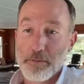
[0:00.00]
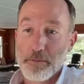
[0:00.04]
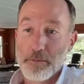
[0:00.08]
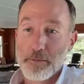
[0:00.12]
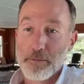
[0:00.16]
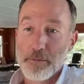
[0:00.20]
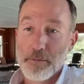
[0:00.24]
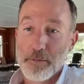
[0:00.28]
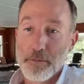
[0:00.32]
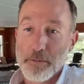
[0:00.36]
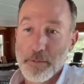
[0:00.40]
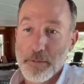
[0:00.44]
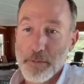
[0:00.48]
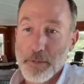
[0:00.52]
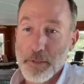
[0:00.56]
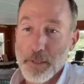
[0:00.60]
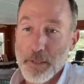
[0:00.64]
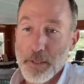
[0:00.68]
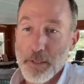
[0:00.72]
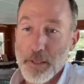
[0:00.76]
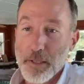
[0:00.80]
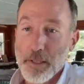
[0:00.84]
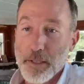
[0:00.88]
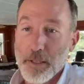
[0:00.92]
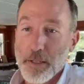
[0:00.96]

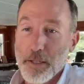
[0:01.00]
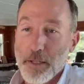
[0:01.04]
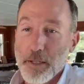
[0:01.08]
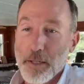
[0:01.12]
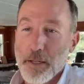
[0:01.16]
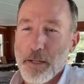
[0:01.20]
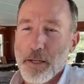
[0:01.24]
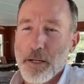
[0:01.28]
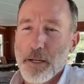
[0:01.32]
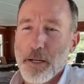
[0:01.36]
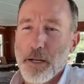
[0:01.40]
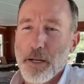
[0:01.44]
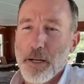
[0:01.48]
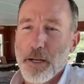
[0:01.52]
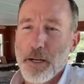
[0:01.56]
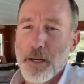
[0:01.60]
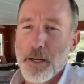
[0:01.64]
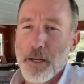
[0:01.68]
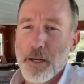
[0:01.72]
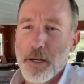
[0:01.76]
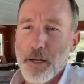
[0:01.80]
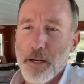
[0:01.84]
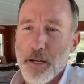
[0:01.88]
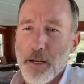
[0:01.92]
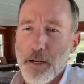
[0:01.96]

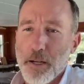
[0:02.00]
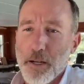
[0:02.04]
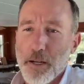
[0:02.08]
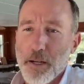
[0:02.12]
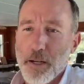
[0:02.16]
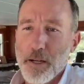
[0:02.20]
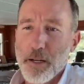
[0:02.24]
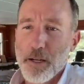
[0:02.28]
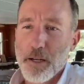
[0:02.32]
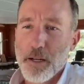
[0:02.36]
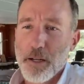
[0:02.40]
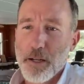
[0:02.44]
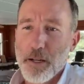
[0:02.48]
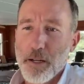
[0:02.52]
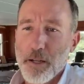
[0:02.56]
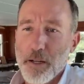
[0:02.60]
[no speech]